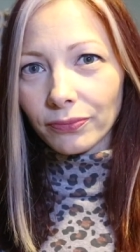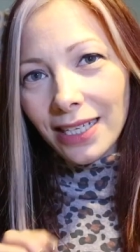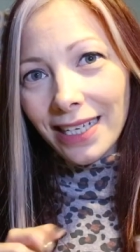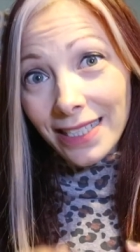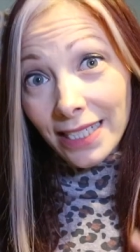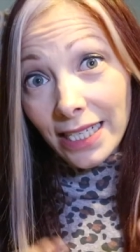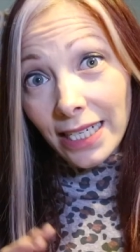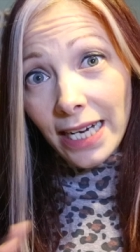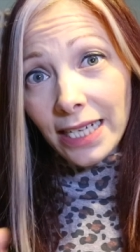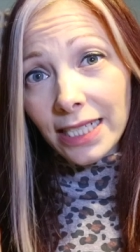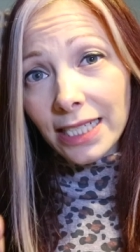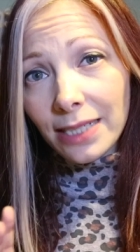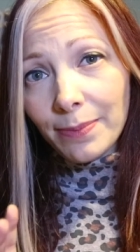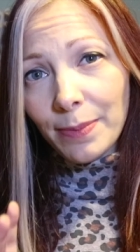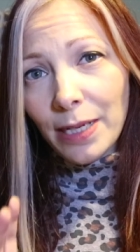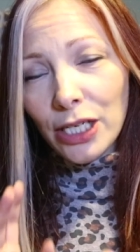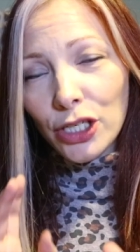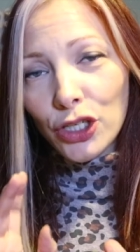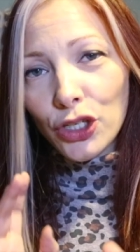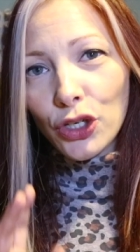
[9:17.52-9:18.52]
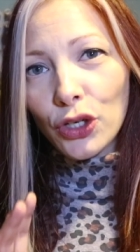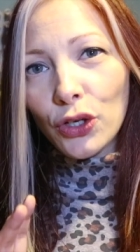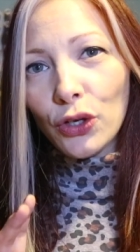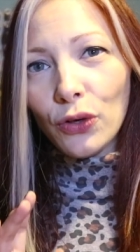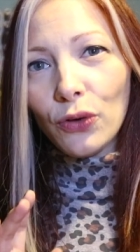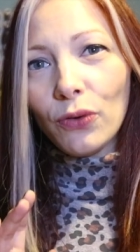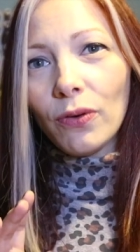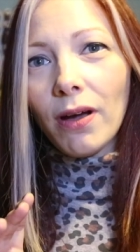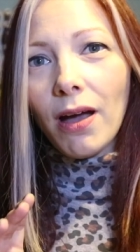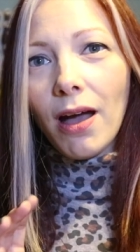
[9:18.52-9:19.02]
It's connected me
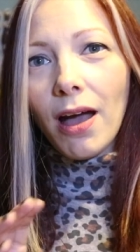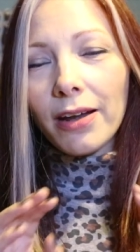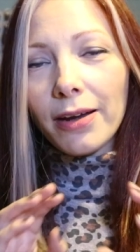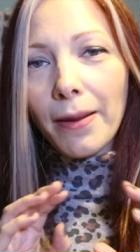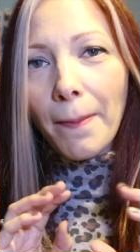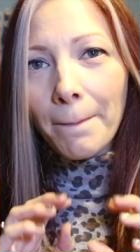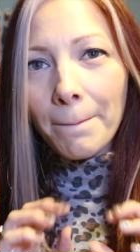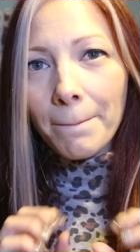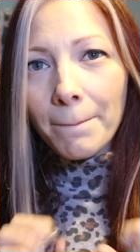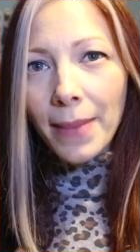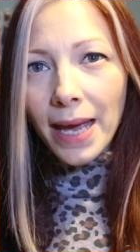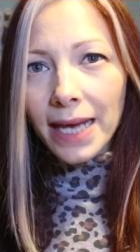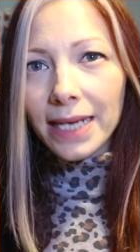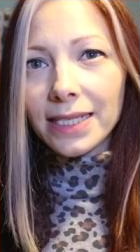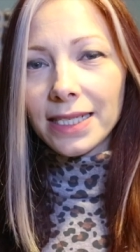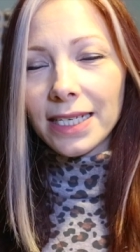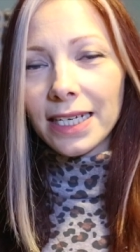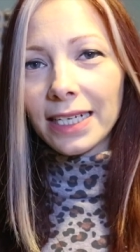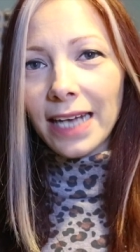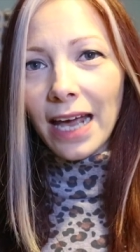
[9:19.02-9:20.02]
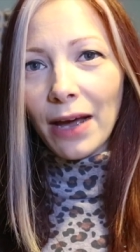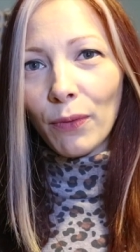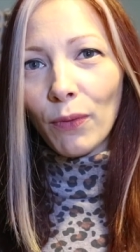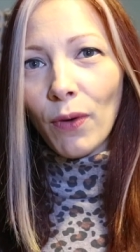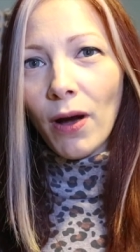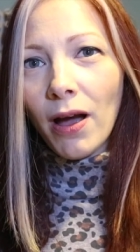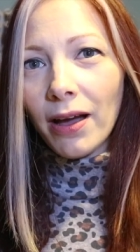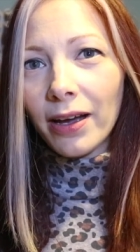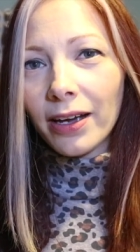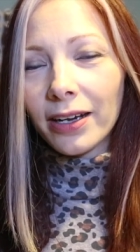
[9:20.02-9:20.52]
to an amazing
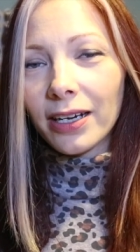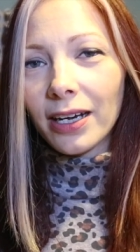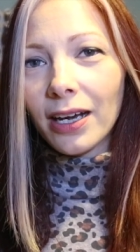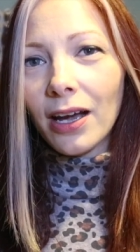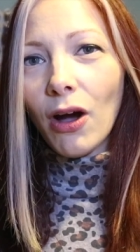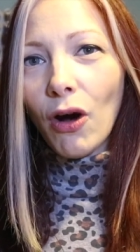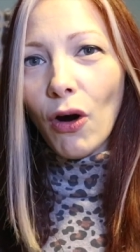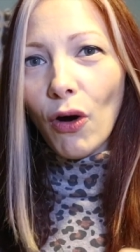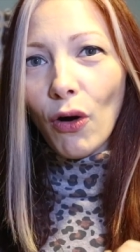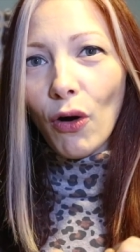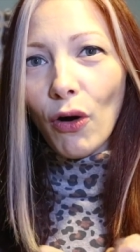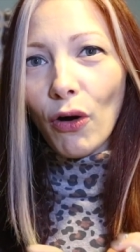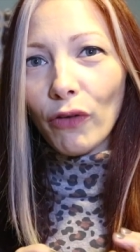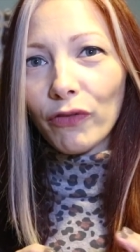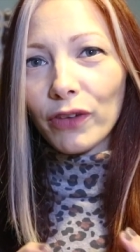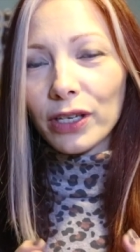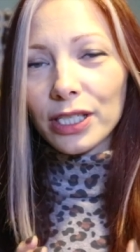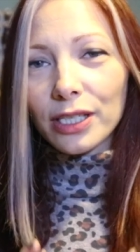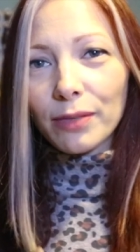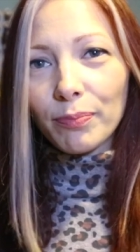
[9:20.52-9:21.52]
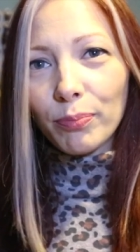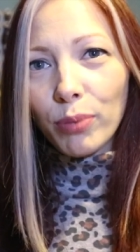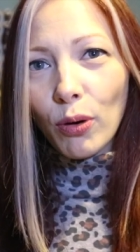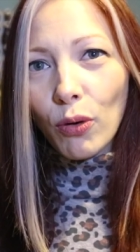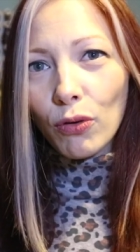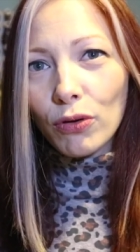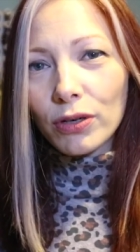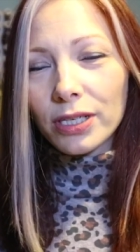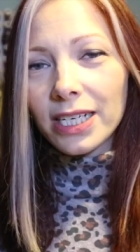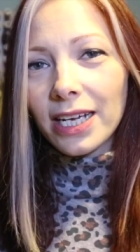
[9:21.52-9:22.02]
network of
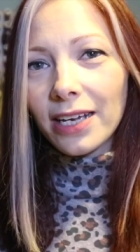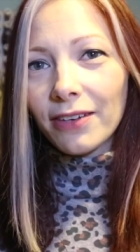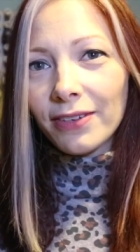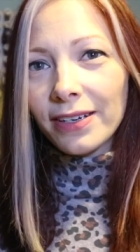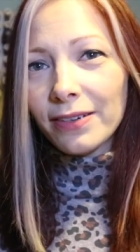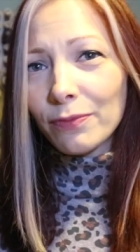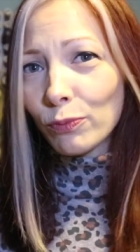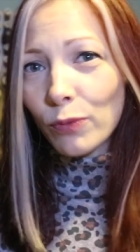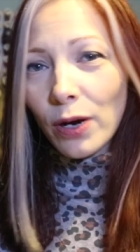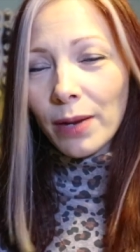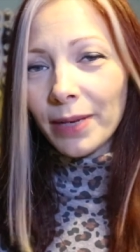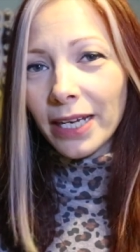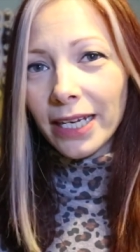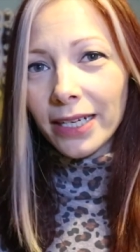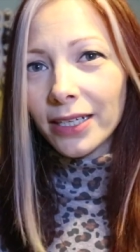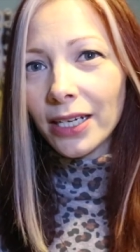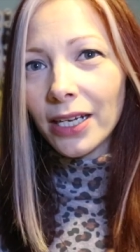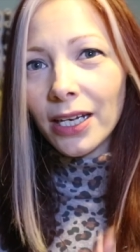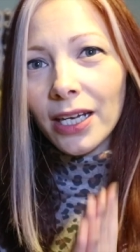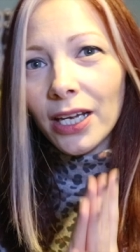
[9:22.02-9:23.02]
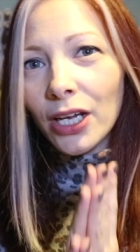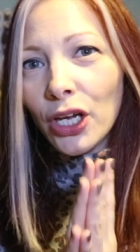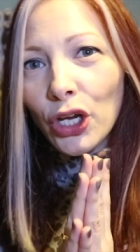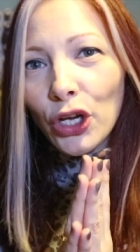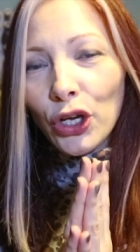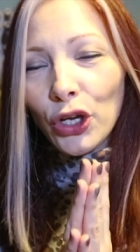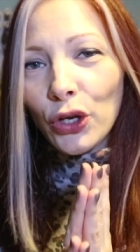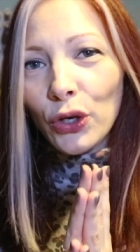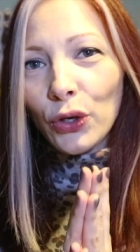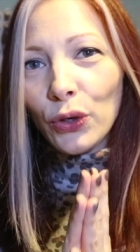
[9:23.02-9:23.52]
supportive women
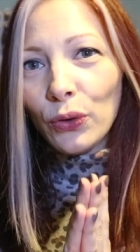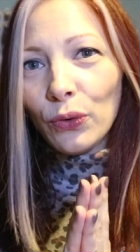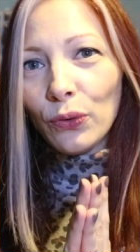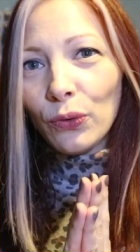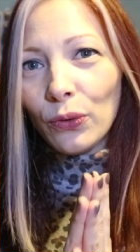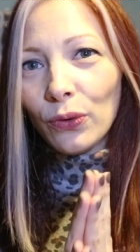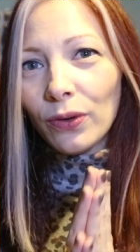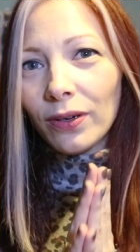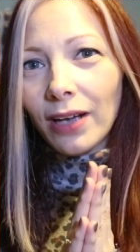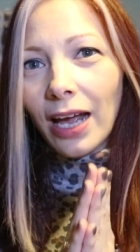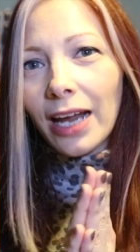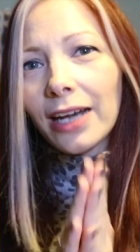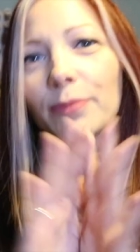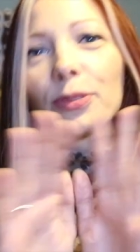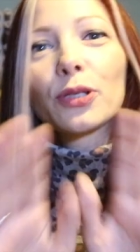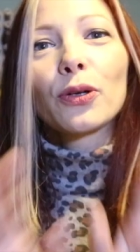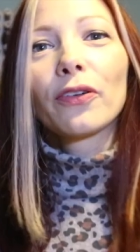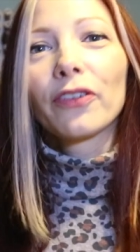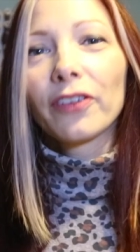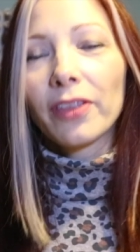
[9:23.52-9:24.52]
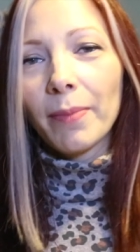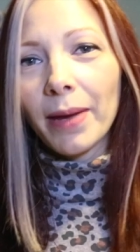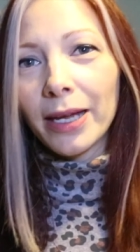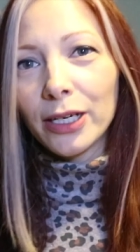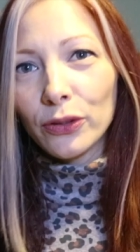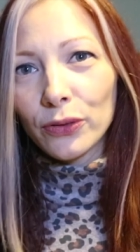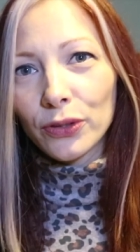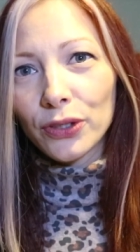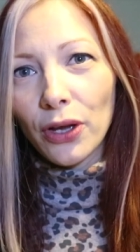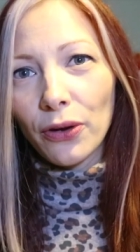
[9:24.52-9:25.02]
who, and I'm sorry for the men
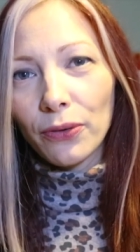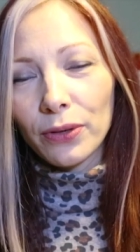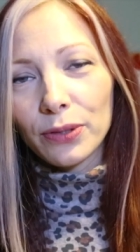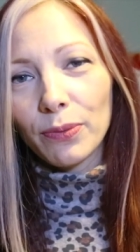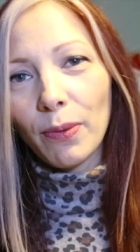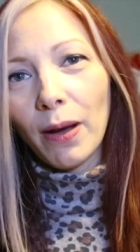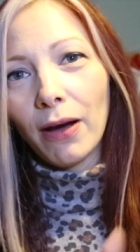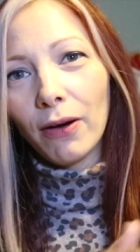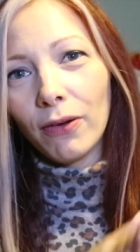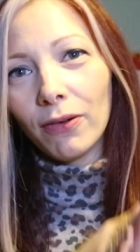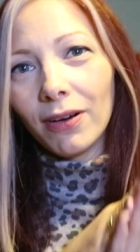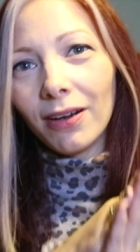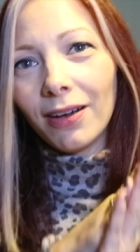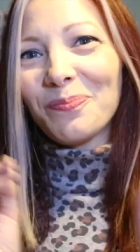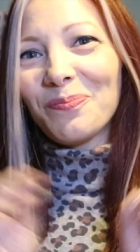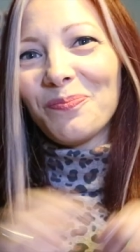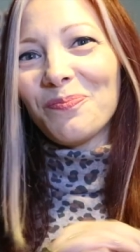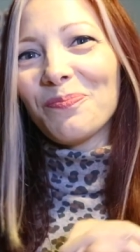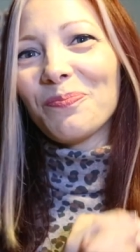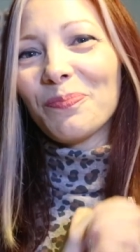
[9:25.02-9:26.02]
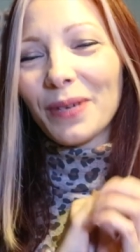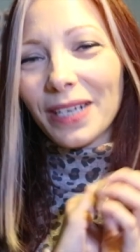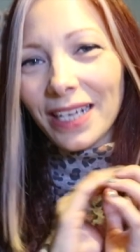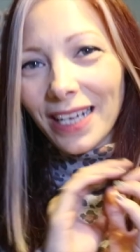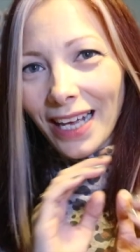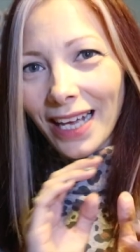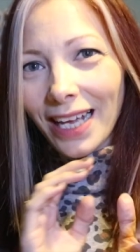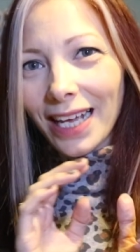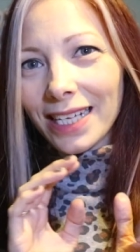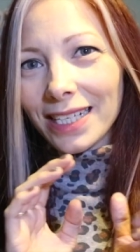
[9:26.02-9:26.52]
who sew as well,
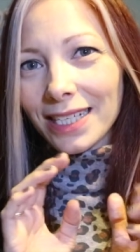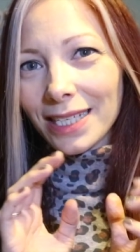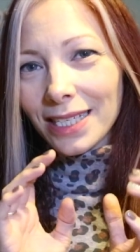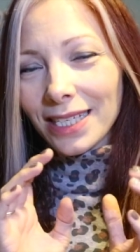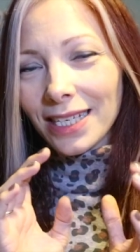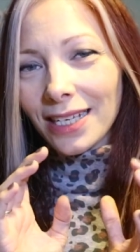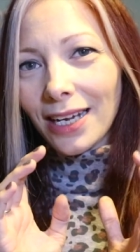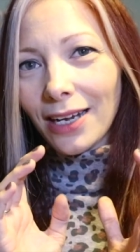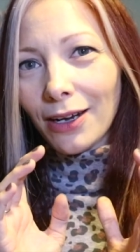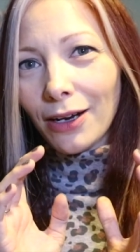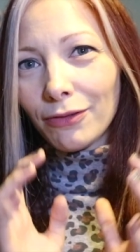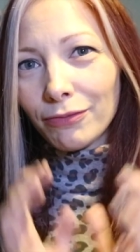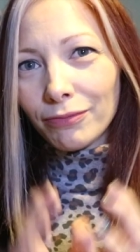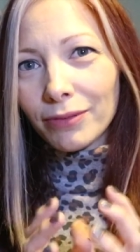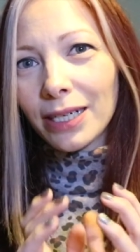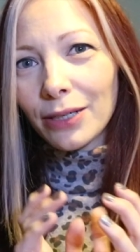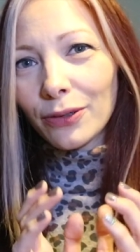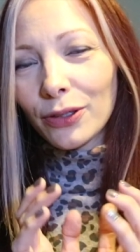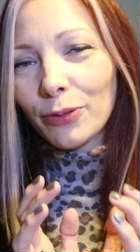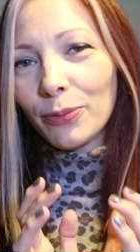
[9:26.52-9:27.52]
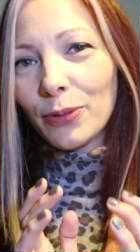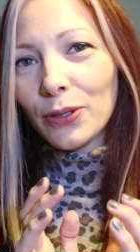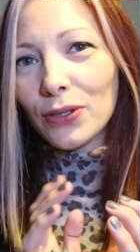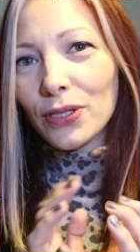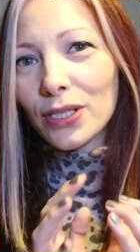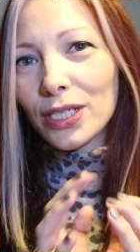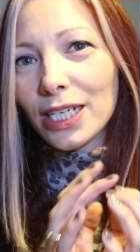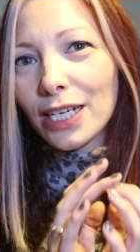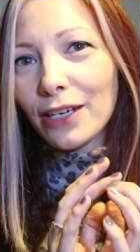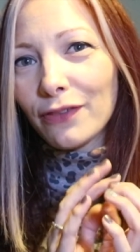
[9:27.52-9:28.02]
but it's a real
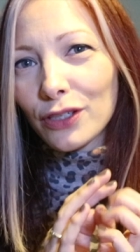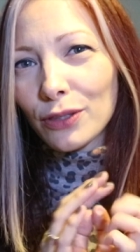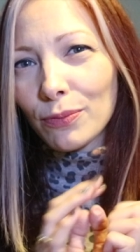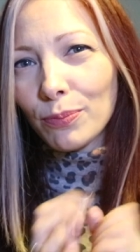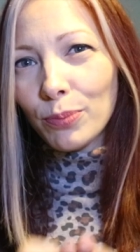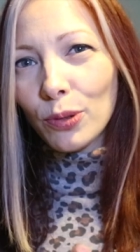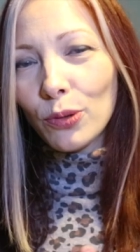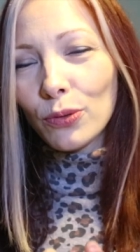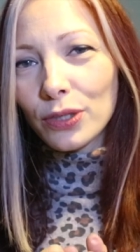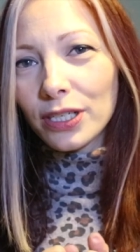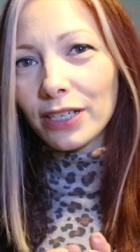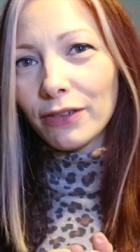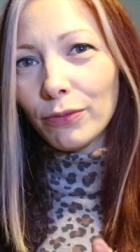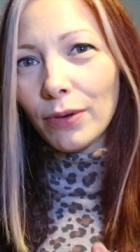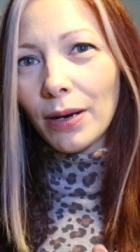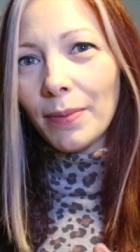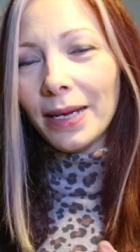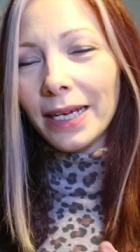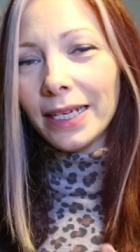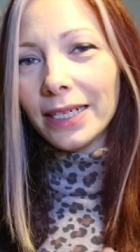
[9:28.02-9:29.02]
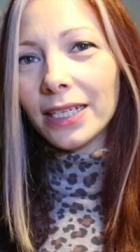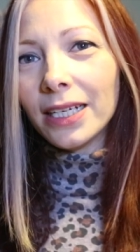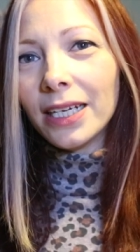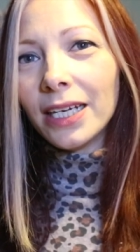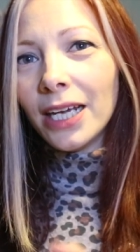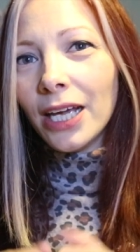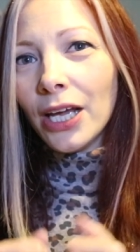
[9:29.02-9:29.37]
community of supportive women